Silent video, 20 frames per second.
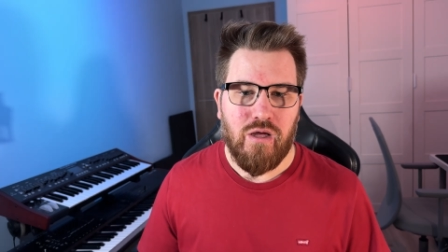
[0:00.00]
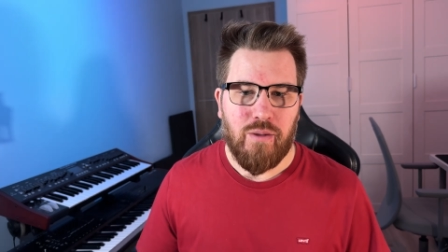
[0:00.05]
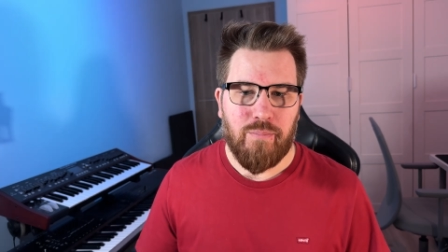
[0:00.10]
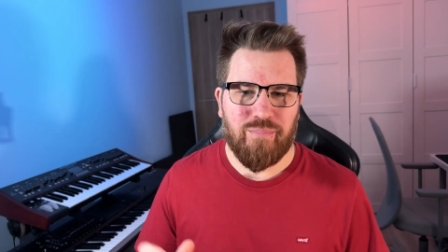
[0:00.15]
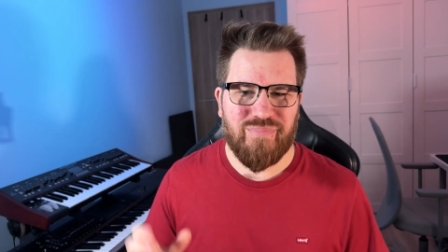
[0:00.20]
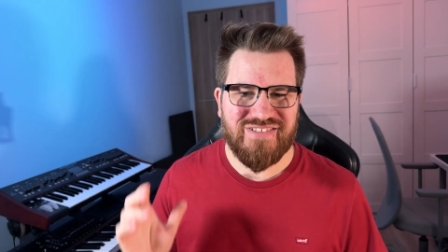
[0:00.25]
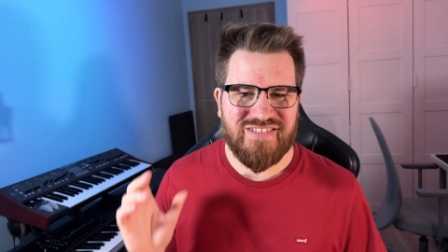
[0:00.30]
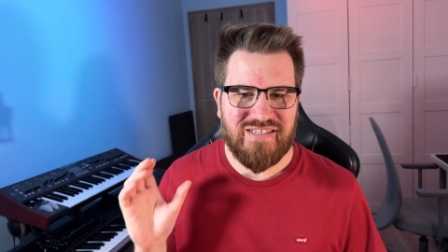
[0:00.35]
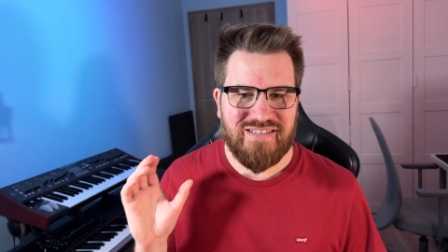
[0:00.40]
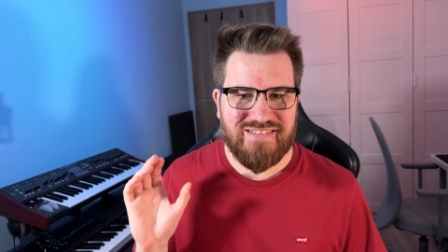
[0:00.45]

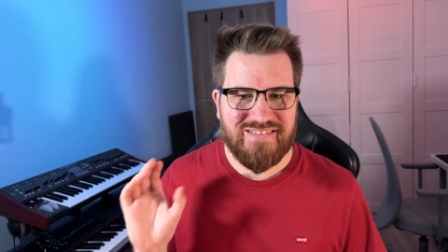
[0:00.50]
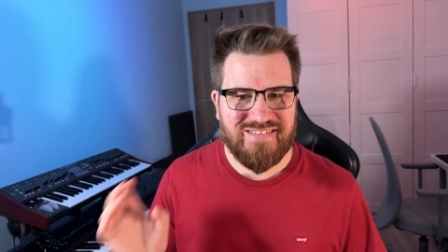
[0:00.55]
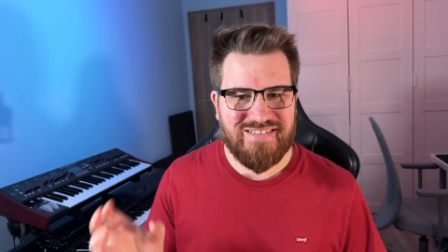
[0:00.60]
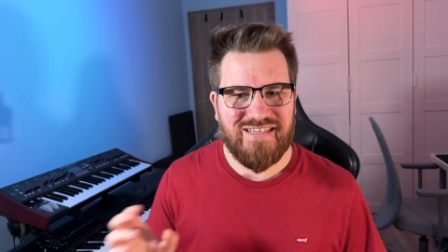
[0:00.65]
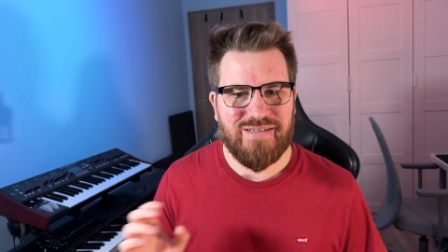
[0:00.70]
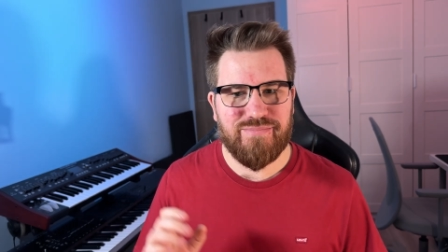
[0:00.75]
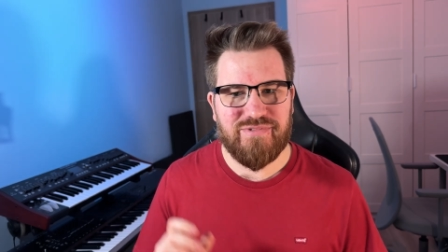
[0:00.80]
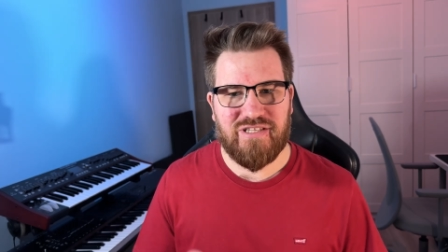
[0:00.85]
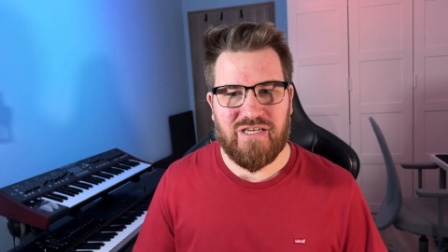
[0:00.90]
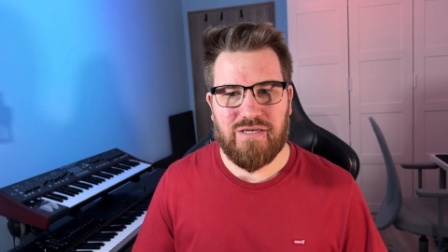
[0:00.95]
But
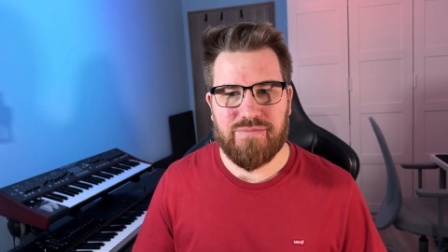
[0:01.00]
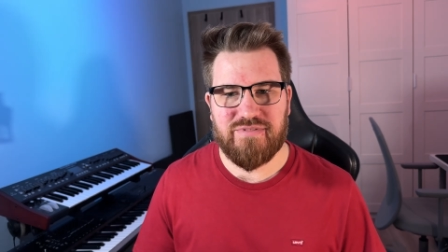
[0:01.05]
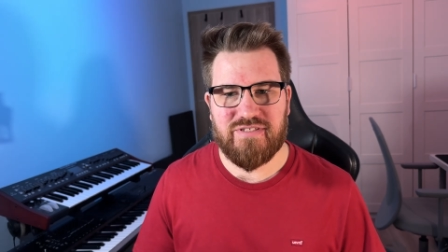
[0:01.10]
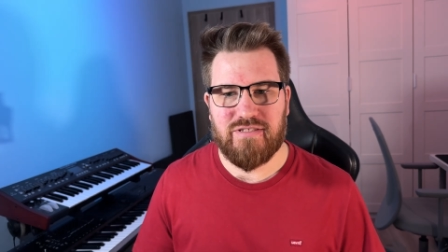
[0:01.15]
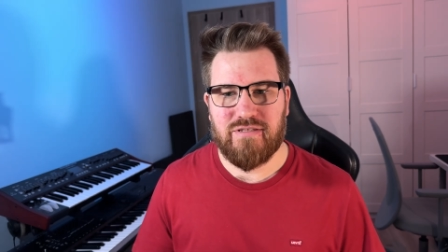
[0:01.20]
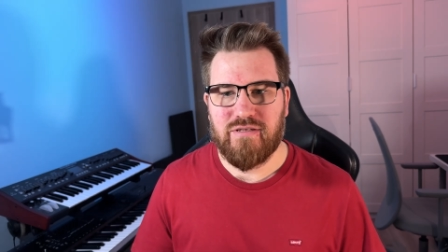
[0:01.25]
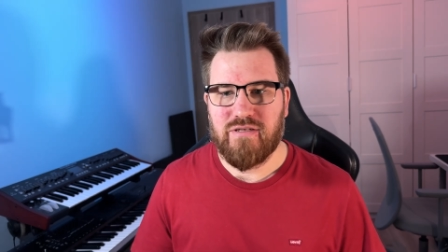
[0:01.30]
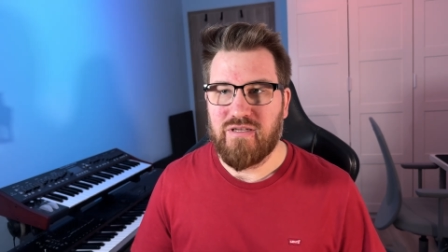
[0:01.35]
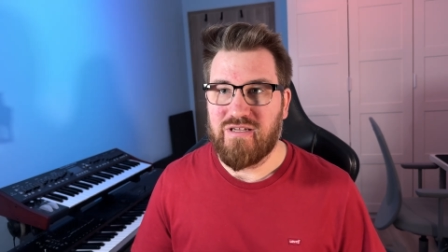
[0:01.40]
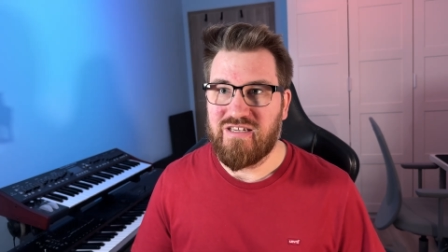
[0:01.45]
sometimes,
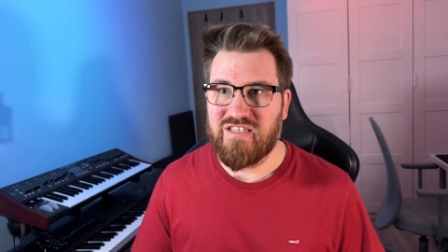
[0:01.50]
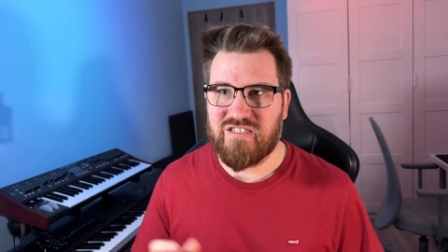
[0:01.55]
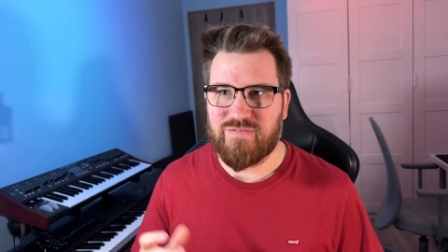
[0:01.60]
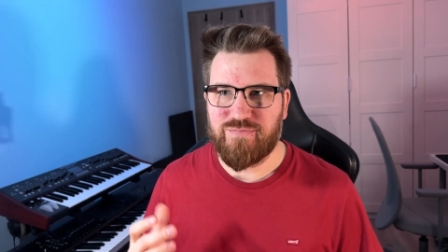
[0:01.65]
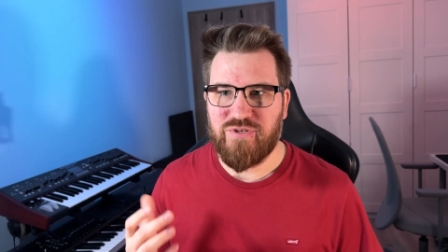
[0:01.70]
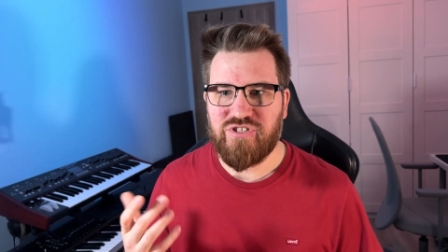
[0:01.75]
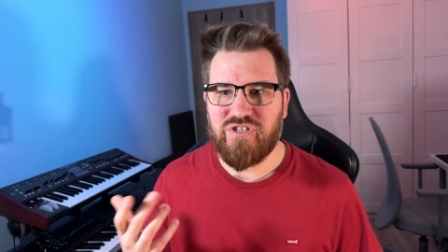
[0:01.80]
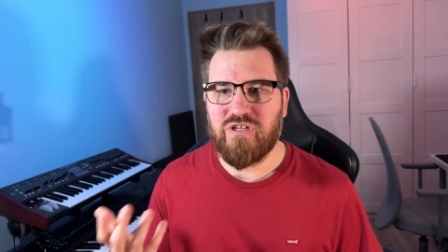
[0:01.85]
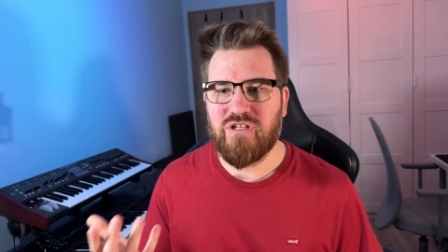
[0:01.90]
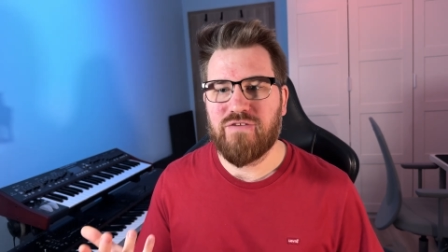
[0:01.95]

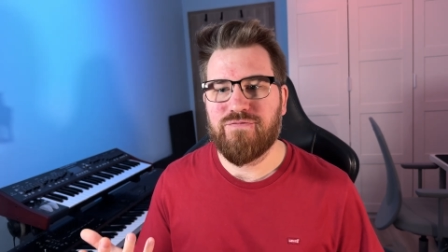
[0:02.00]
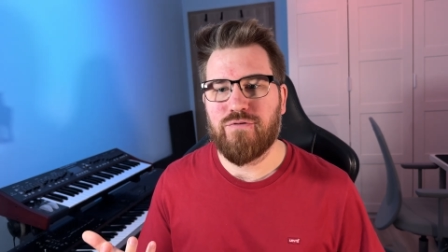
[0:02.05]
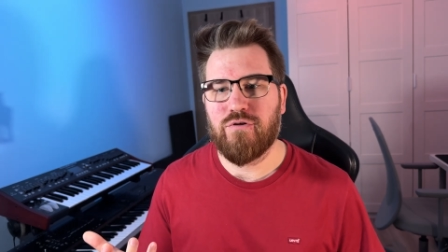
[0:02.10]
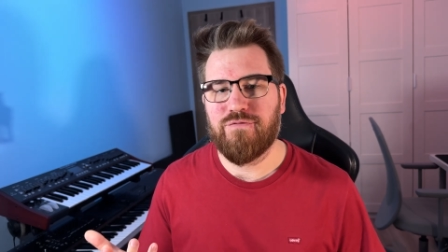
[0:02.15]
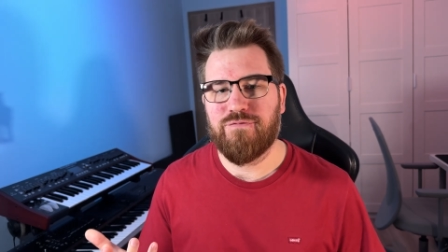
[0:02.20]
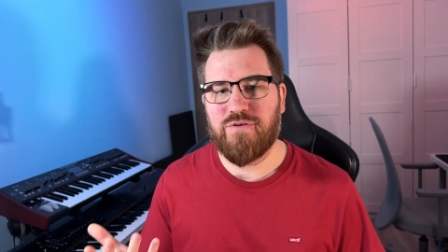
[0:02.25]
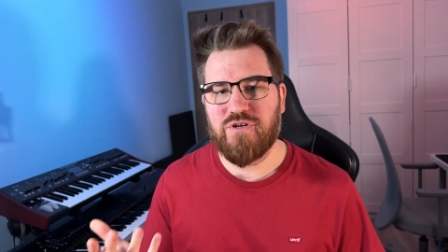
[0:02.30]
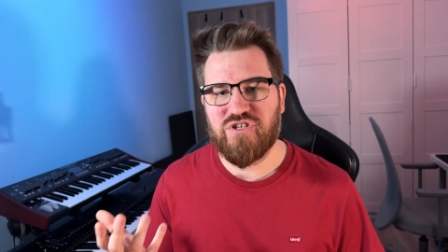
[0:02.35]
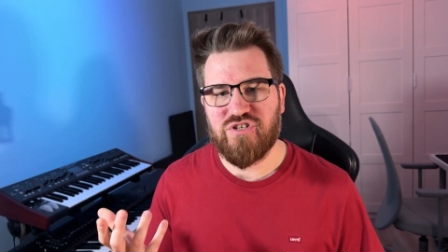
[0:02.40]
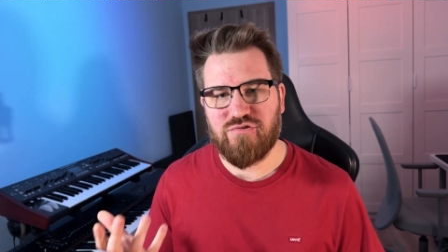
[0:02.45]
especially for
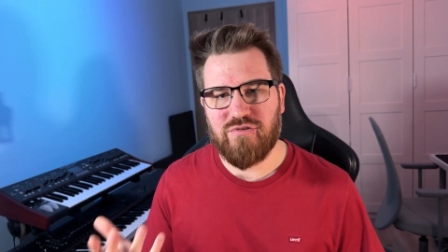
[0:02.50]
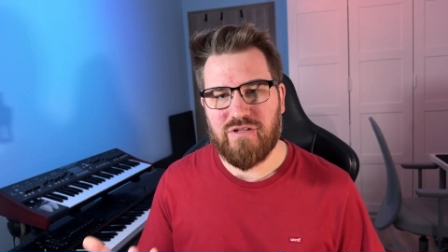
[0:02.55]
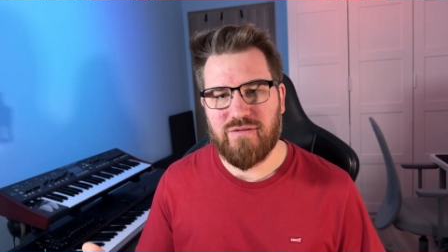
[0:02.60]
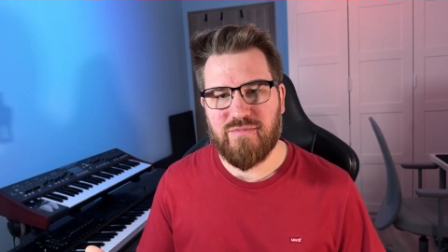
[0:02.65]
virtual